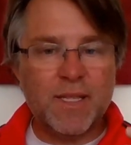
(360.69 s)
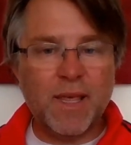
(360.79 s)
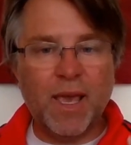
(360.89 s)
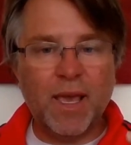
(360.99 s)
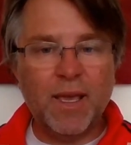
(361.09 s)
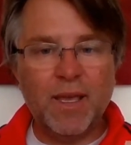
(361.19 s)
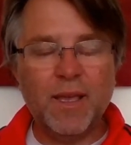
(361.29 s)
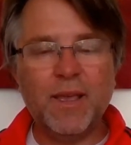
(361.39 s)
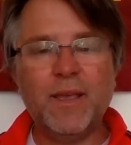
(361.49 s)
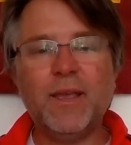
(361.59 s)
thing
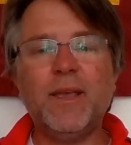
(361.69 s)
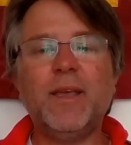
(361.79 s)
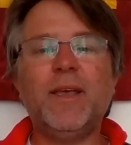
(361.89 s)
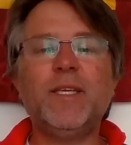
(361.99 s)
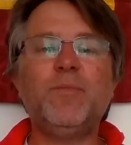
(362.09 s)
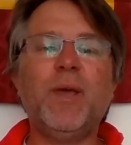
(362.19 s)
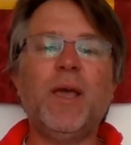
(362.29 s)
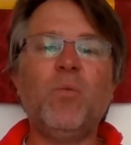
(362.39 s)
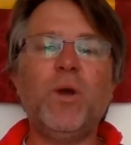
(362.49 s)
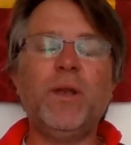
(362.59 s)
is
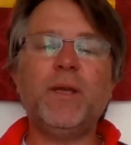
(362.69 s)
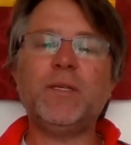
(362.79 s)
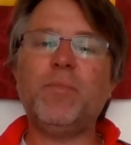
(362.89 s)
being witnessed